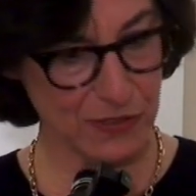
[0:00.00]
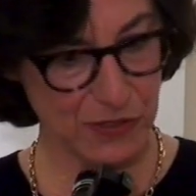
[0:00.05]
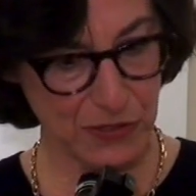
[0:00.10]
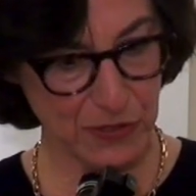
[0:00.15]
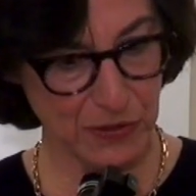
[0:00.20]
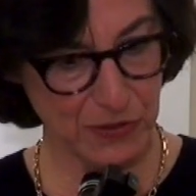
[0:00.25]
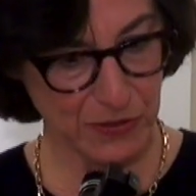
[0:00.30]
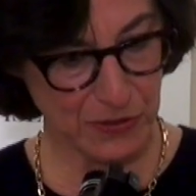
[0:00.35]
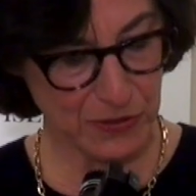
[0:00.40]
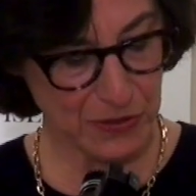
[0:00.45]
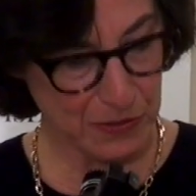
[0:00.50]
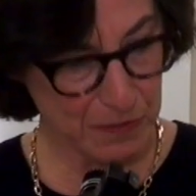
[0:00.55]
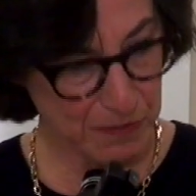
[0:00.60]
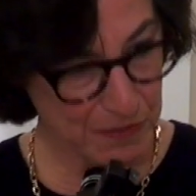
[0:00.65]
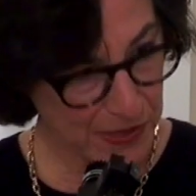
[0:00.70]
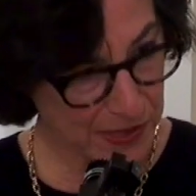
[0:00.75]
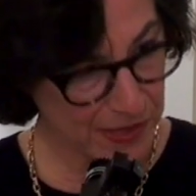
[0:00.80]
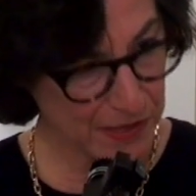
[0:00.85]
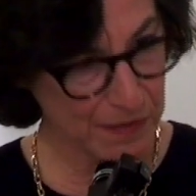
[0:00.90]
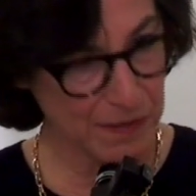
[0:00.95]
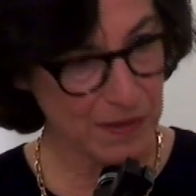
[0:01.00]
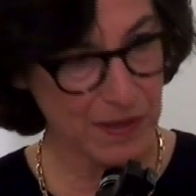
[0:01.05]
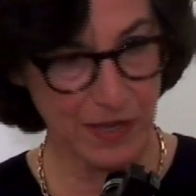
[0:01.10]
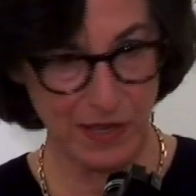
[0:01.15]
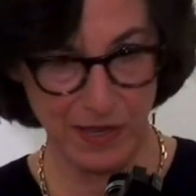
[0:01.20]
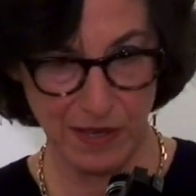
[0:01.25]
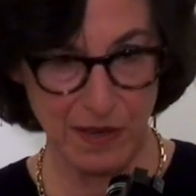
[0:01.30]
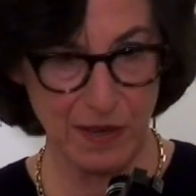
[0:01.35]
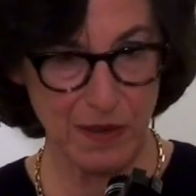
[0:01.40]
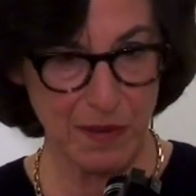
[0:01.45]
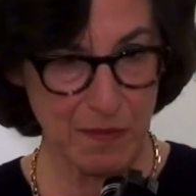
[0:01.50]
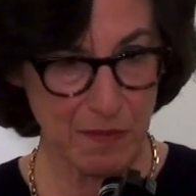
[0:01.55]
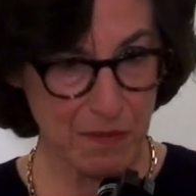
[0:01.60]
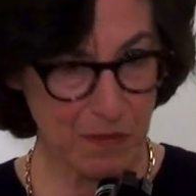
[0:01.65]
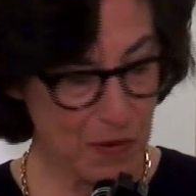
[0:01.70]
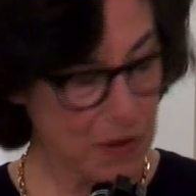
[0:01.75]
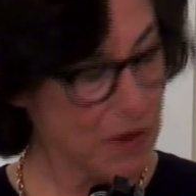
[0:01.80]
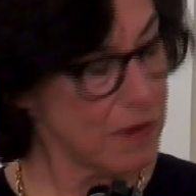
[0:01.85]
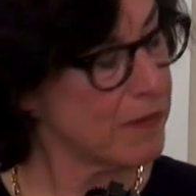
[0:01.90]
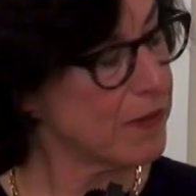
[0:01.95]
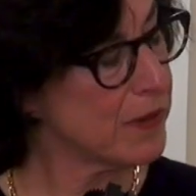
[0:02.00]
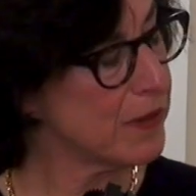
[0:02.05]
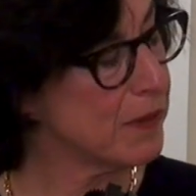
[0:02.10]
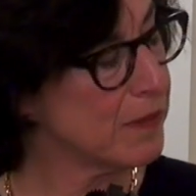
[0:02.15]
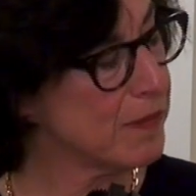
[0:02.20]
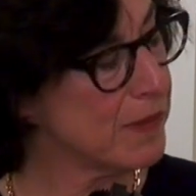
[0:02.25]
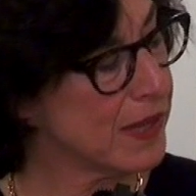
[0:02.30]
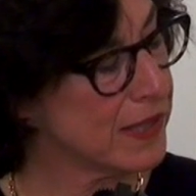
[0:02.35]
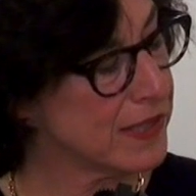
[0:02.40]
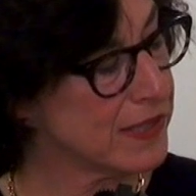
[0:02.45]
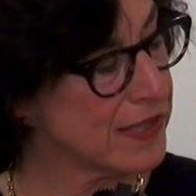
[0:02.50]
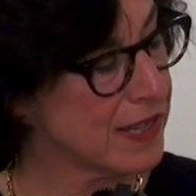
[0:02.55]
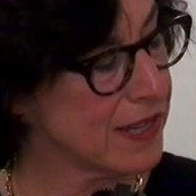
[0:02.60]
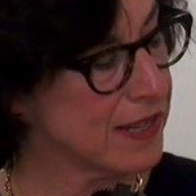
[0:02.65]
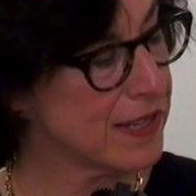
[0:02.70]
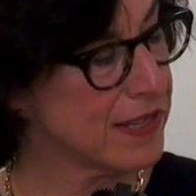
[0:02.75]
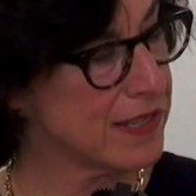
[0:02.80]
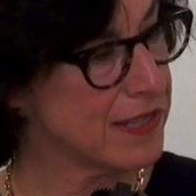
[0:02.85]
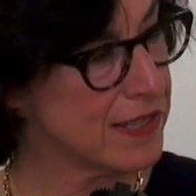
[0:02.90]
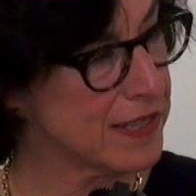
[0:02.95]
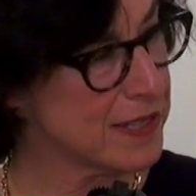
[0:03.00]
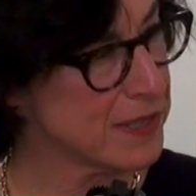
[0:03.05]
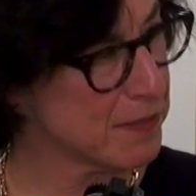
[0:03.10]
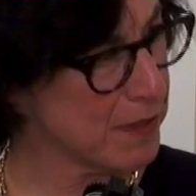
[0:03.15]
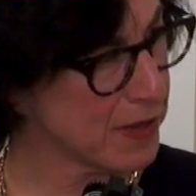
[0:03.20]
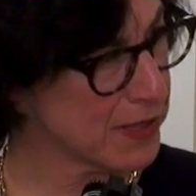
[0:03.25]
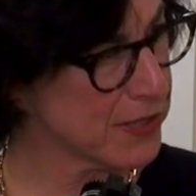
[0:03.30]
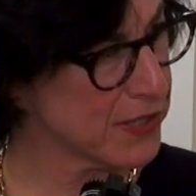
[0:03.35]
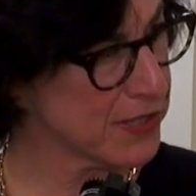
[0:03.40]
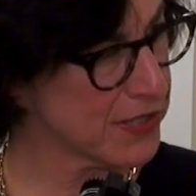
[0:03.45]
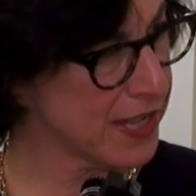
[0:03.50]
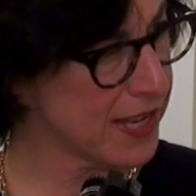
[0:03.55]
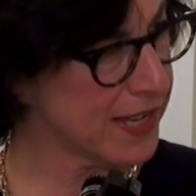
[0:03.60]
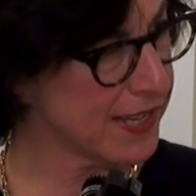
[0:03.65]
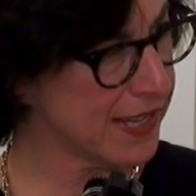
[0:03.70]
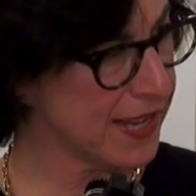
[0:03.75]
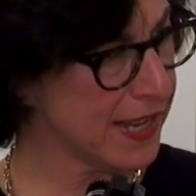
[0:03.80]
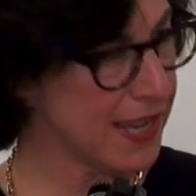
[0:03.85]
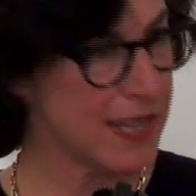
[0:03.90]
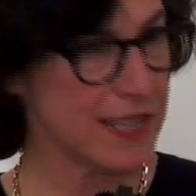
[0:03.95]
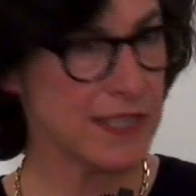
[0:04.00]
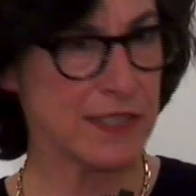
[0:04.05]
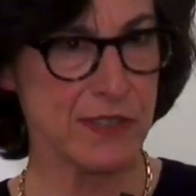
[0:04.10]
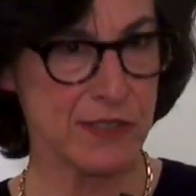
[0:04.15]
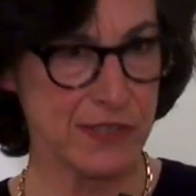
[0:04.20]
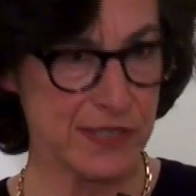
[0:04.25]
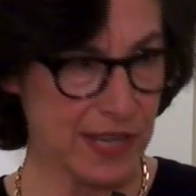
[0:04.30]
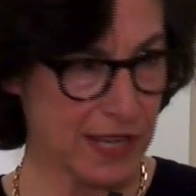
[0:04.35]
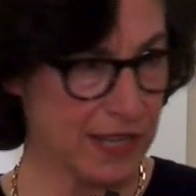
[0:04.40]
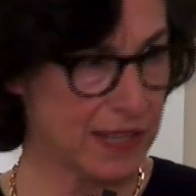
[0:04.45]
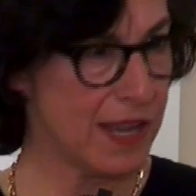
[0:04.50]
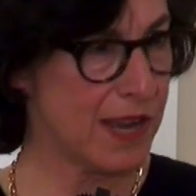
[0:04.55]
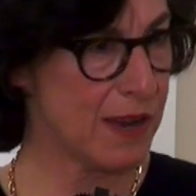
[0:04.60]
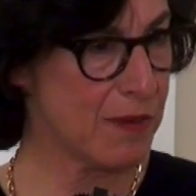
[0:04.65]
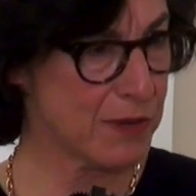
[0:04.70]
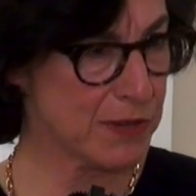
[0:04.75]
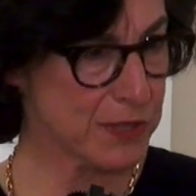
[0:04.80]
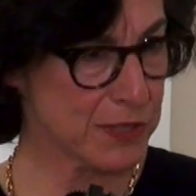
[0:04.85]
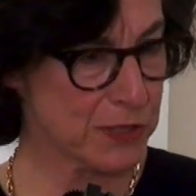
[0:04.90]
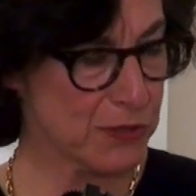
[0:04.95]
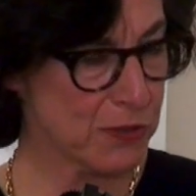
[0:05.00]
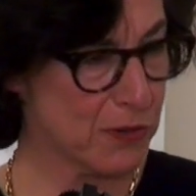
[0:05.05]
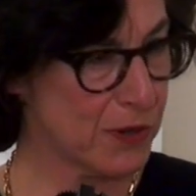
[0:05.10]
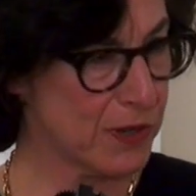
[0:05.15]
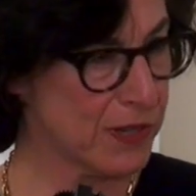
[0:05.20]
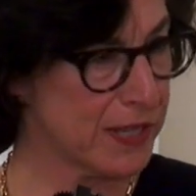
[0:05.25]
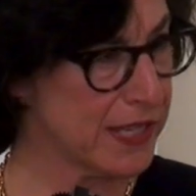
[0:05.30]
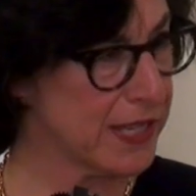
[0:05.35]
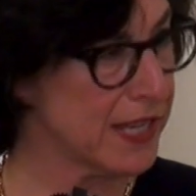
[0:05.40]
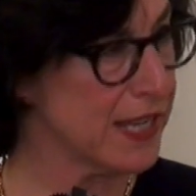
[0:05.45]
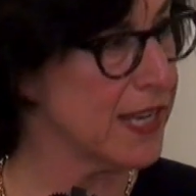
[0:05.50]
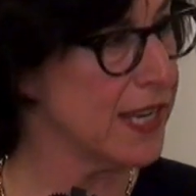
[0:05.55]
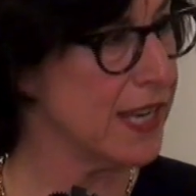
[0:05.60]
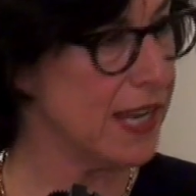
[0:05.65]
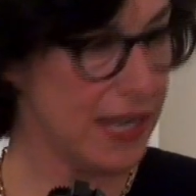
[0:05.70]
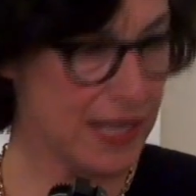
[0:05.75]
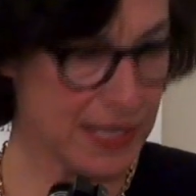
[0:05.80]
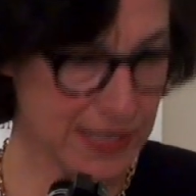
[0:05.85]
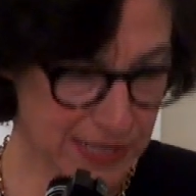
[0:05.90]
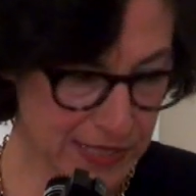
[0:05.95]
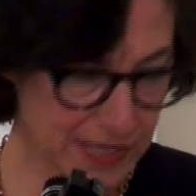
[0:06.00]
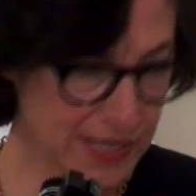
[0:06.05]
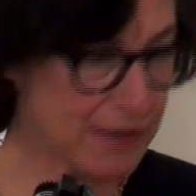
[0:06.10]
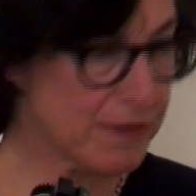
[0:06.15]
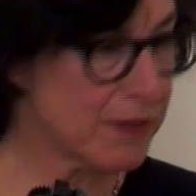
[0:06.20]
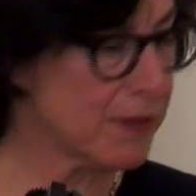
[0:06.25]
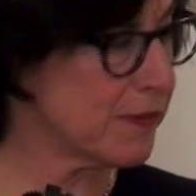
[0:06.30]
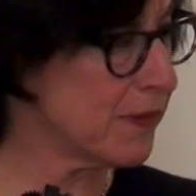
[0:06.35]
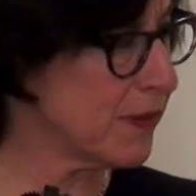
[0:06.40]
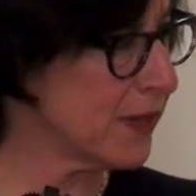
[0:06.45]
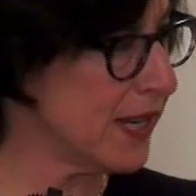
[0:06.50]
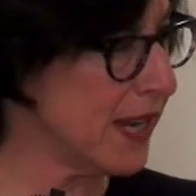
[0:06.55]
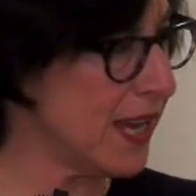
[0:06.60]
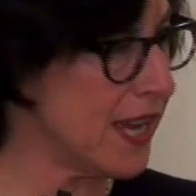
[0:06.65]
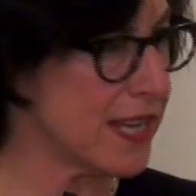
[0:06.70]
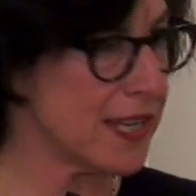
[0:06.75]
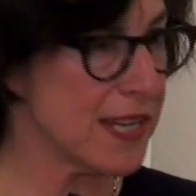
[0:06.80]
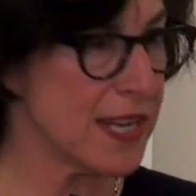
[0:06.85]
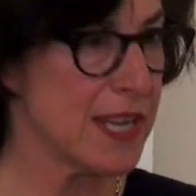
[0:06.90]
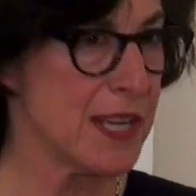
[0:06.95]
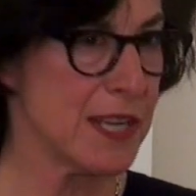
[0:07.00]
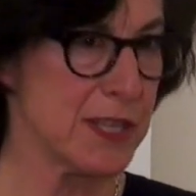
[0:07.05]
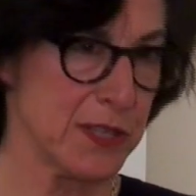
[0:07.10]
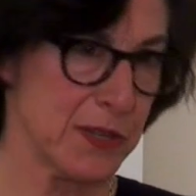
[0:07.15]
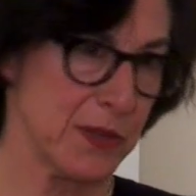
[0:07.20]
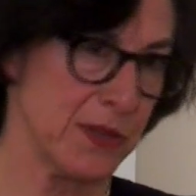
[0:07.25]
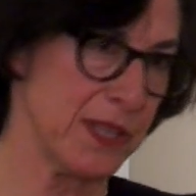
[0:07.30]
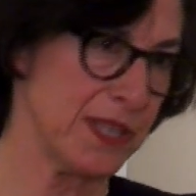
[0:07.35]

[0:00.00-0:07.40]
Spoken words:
to be more of a humanitarian in as much as I can, to tell our story and to never forget. So